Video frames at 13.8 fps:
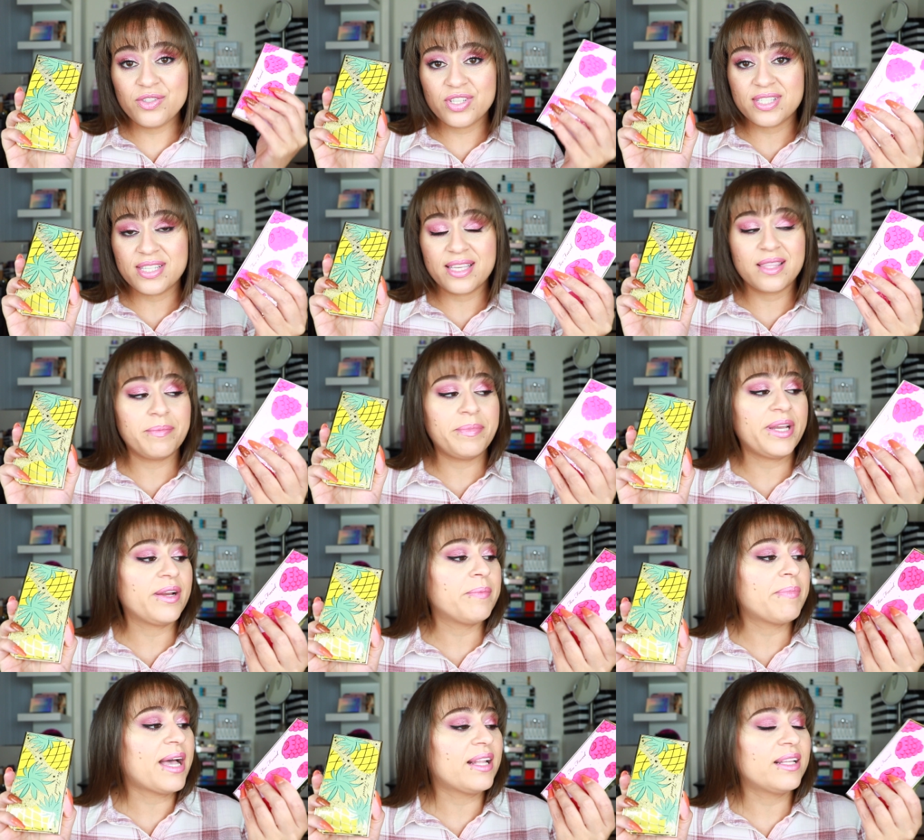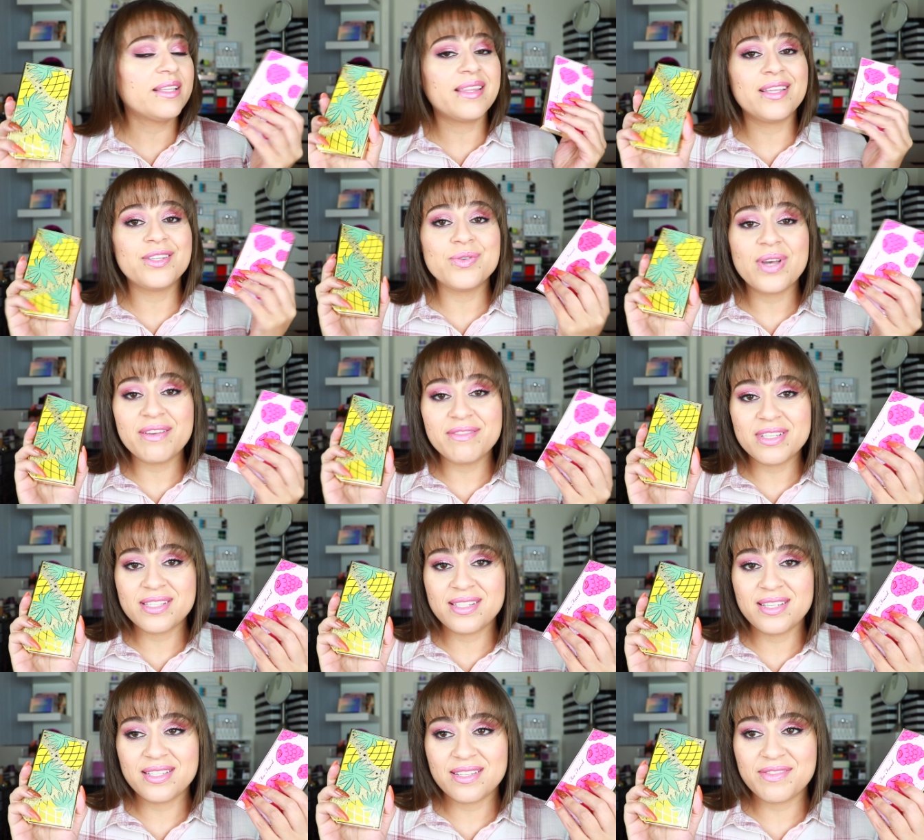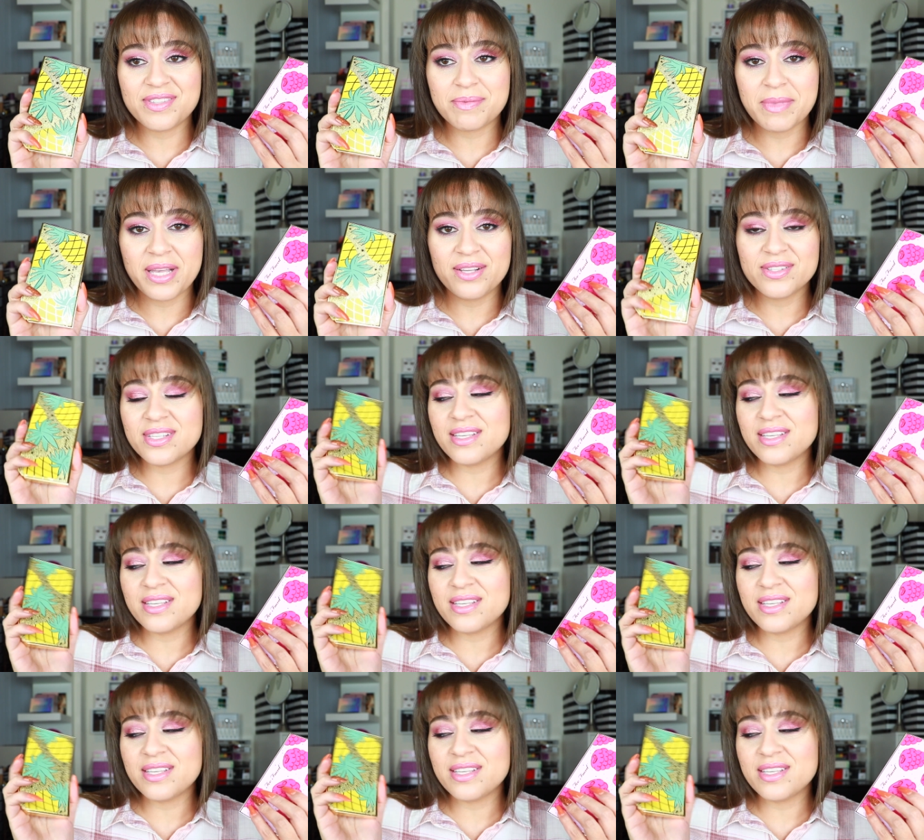just like the berry palette. They do have distinctive smells.